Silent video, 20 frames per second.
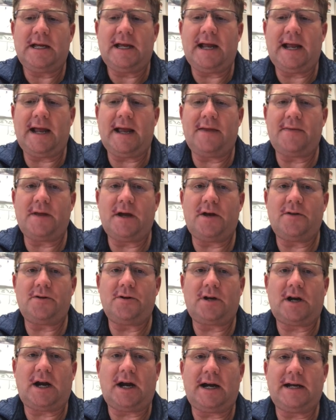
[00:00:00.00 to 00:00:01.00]
and the other
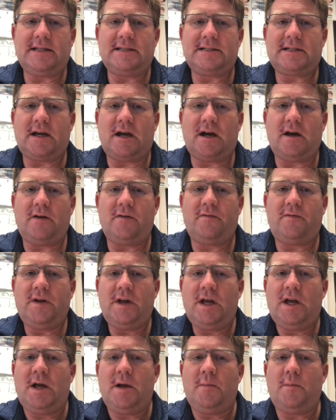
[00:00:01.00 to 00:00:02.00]
kinds of
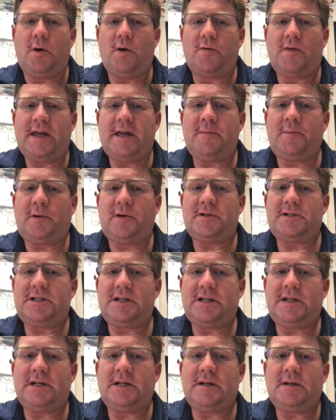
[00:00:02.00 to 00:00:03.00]
both
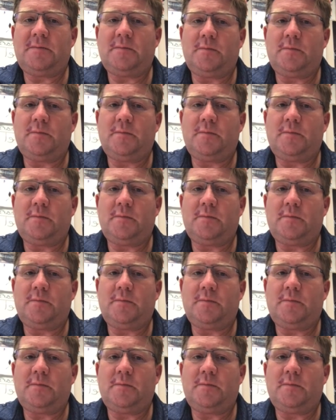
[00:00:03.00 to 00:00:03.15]
in-person,